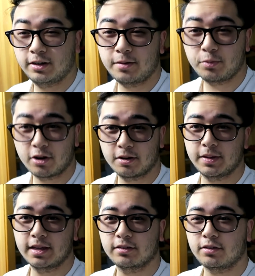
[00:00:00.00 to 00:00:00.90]
today we're gonna
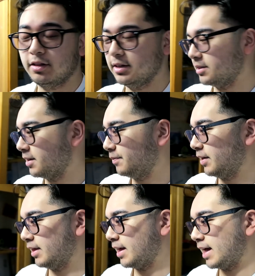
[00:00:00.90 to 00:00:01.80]
be installing
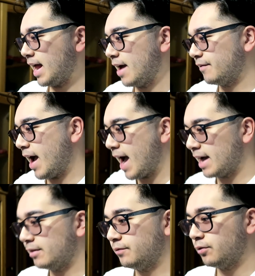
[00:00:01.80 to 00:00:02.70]
something that I've
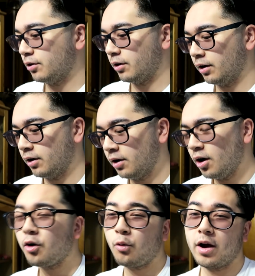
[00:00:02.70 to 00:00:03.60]
had for
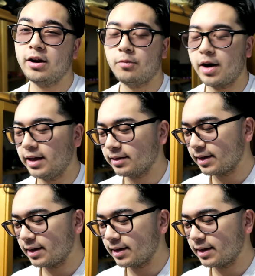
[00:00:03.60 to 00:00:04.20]
quite a while